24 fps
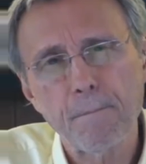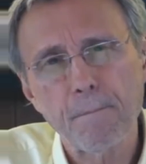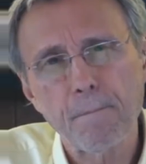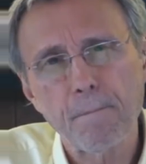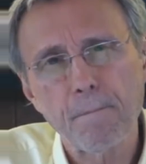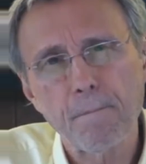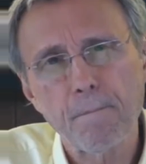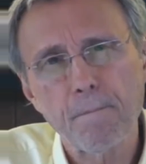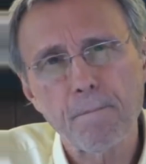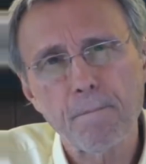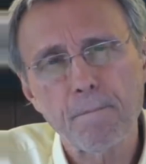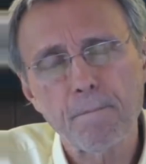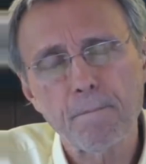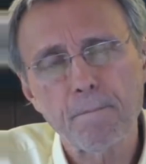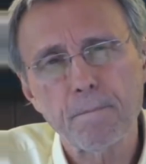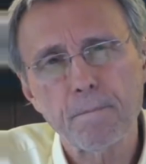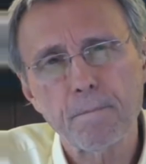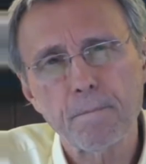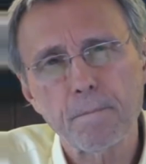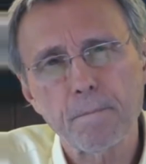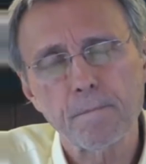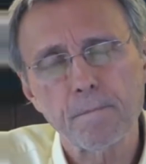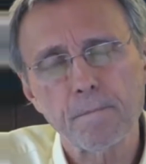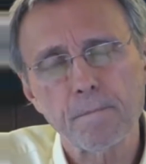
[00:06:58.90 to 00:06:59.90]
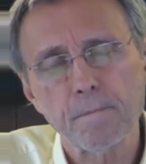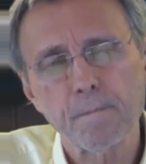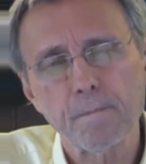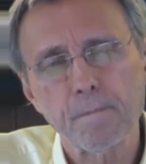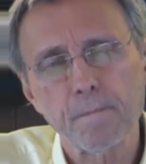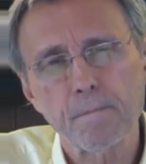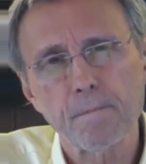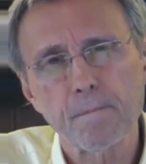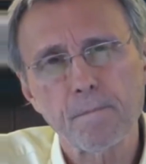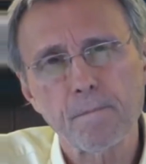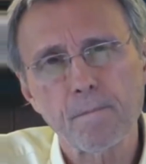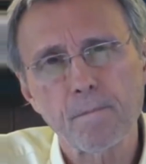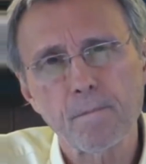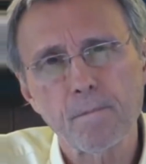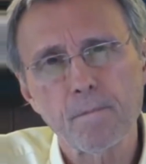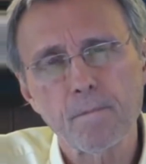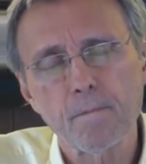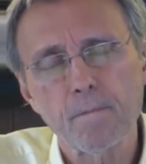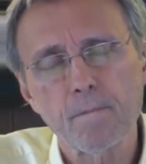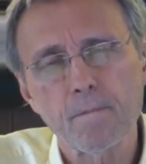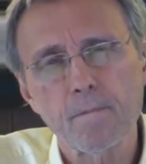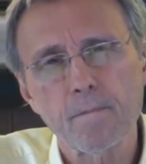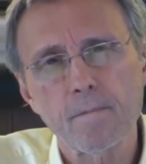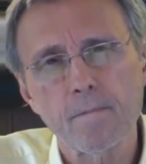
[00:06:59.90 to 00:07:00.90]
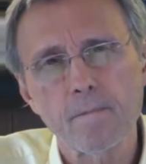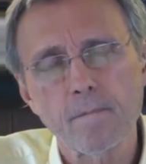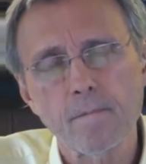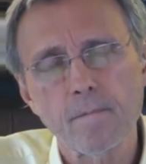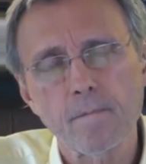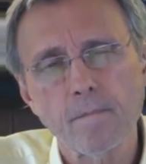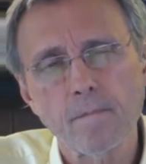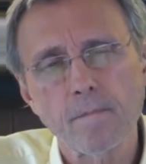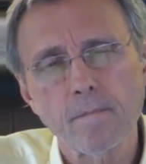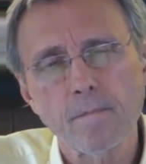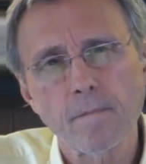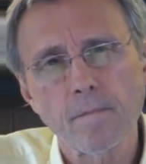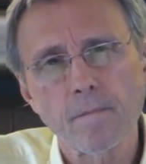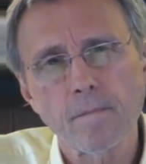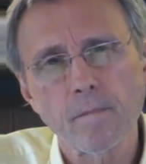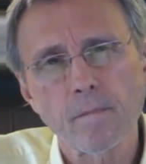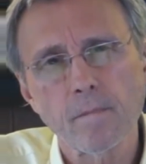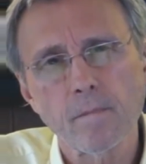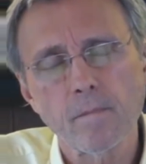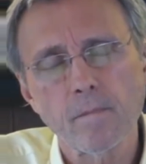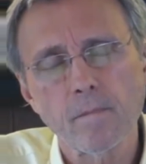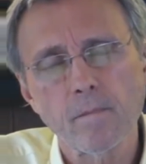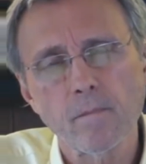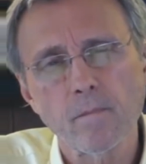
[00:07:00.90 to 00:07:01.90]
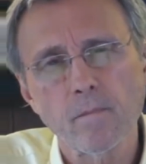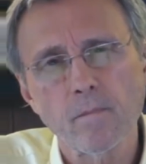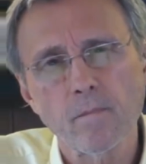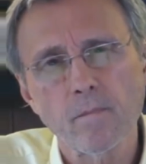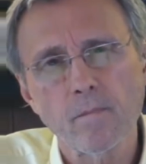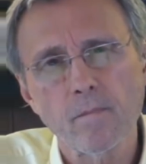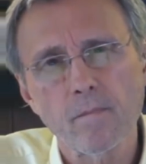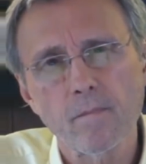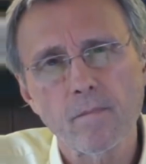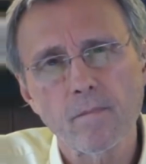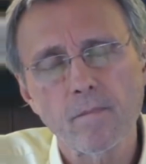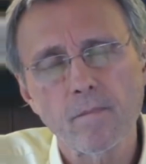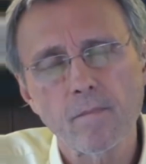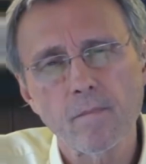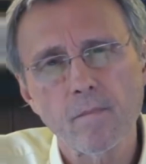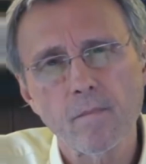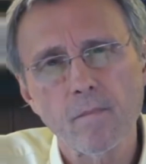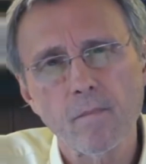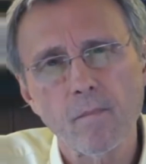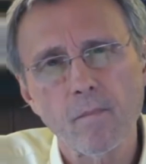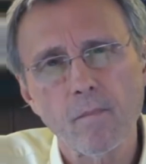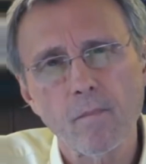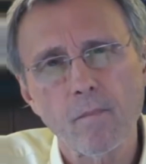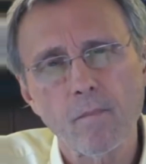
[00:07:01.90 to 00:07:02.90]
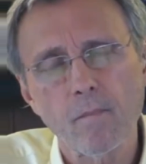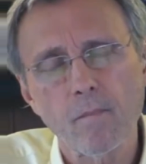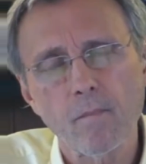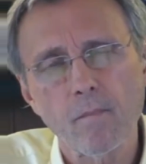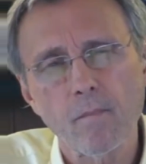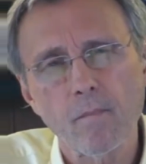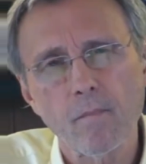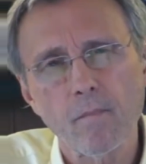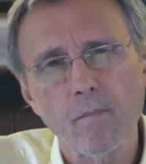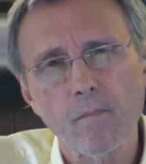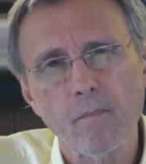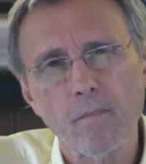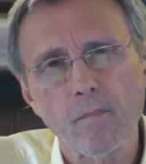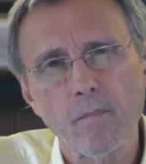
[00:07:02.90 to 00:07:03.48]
(silent)